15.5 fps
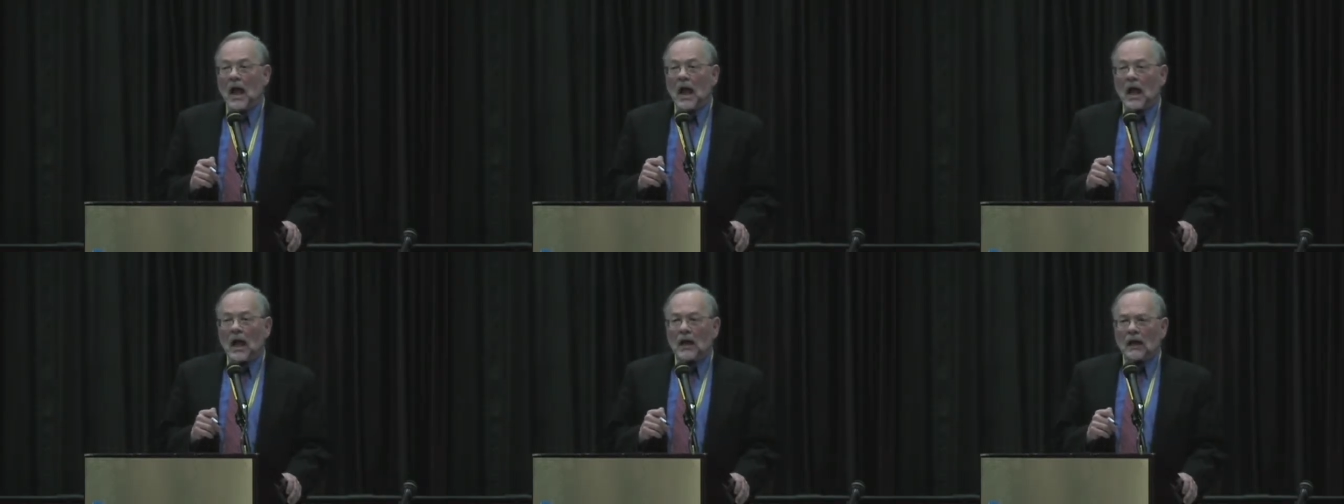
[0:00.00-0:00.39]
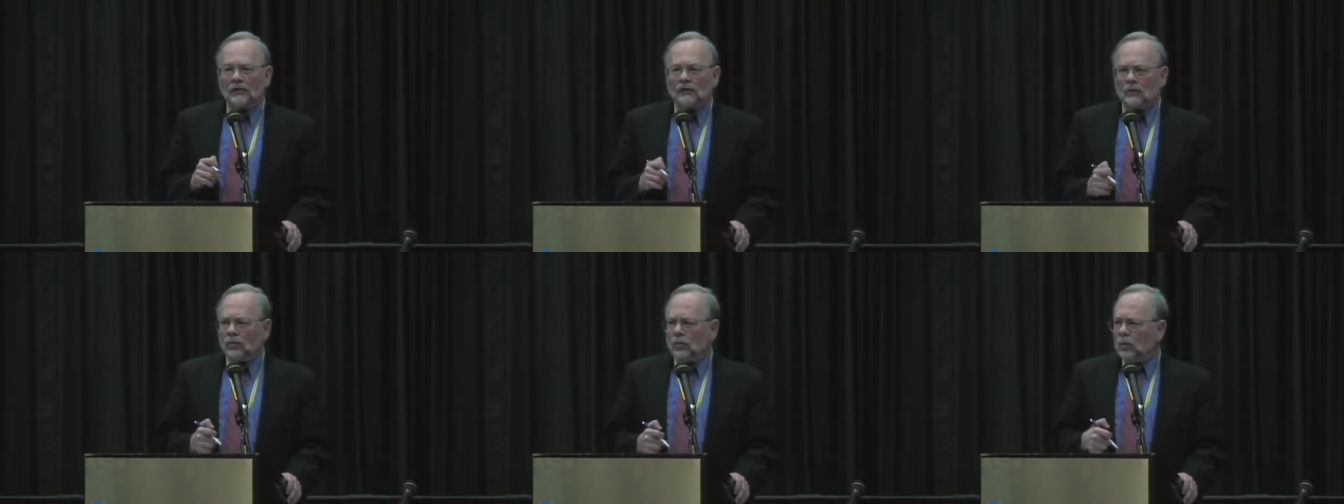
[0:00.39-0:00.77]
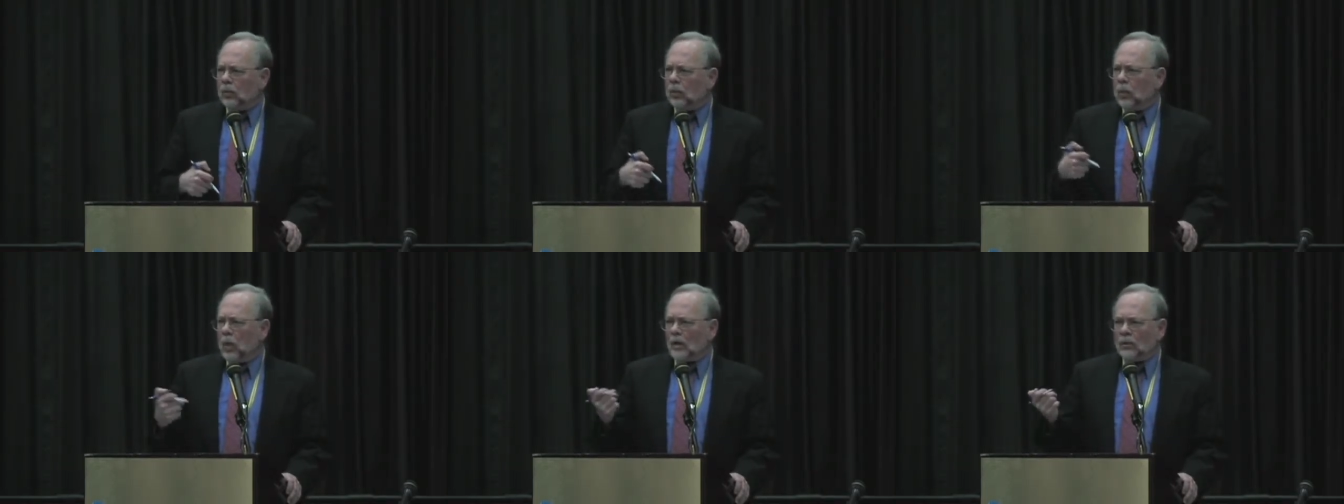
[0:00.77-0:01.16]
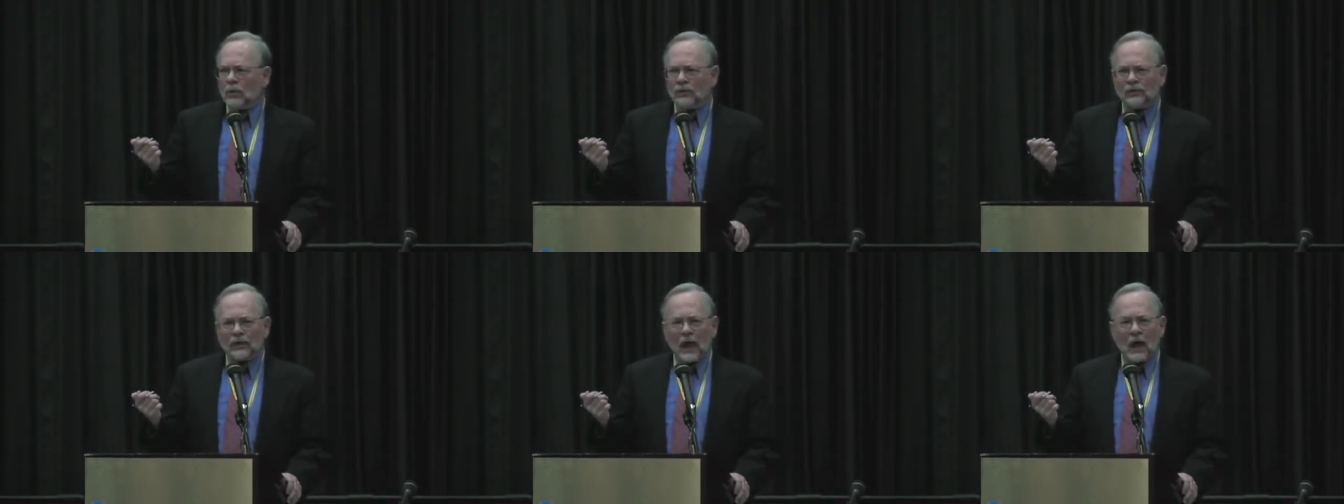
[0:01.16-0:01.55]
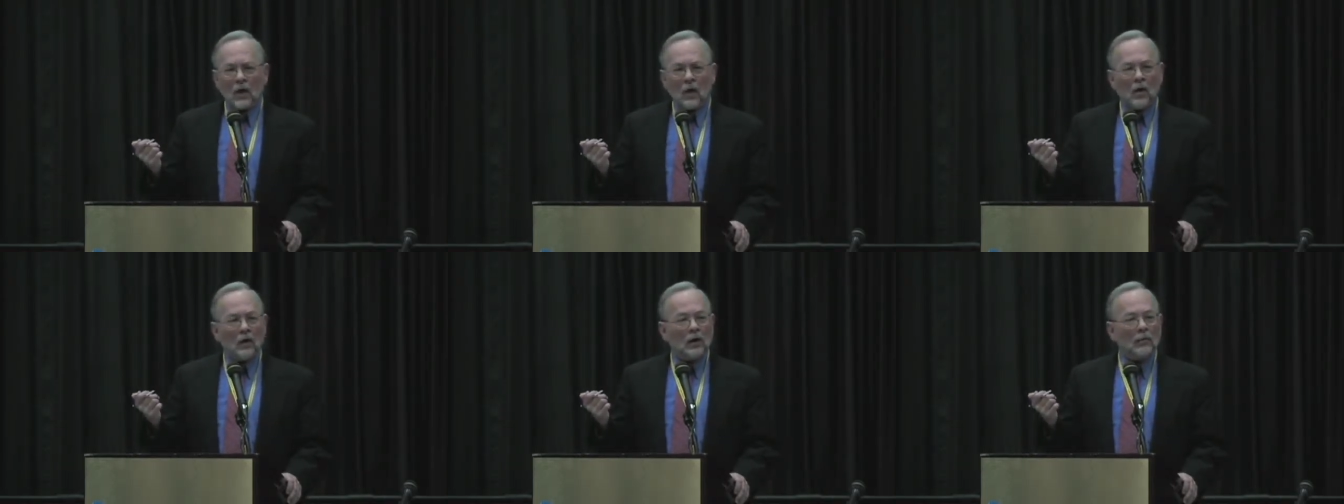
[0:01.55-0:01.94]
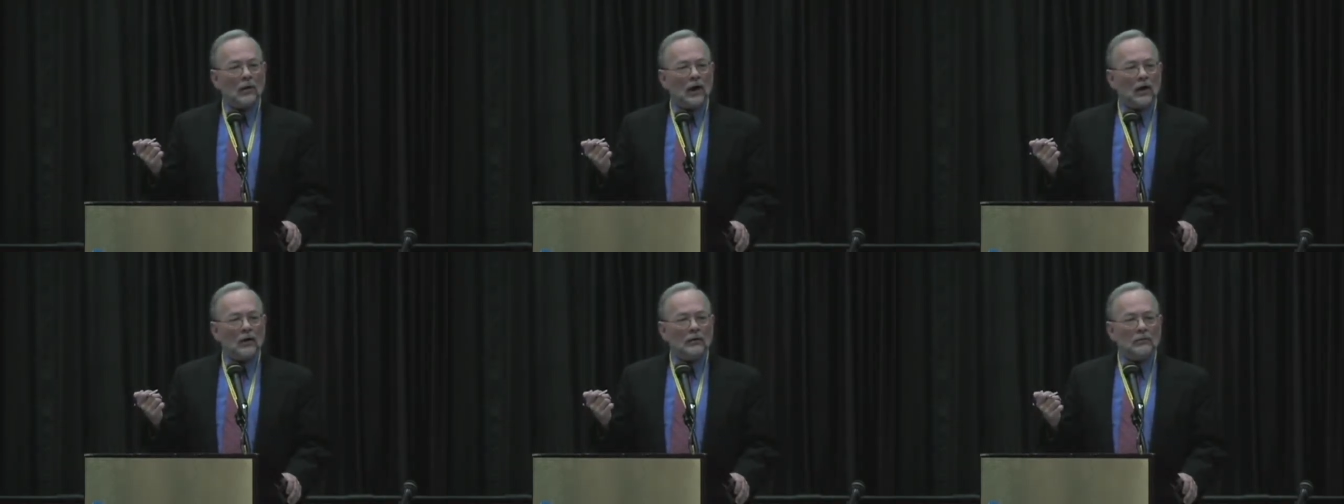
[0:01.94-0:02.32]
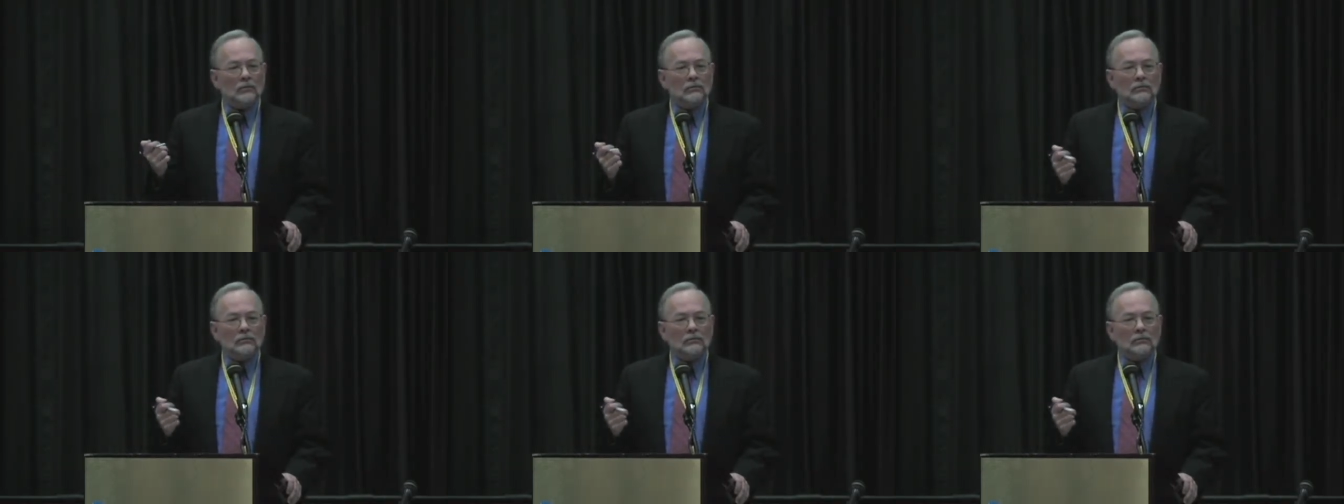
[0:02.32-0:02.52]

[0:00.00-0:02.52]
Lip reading: and I said, "What was that all about?"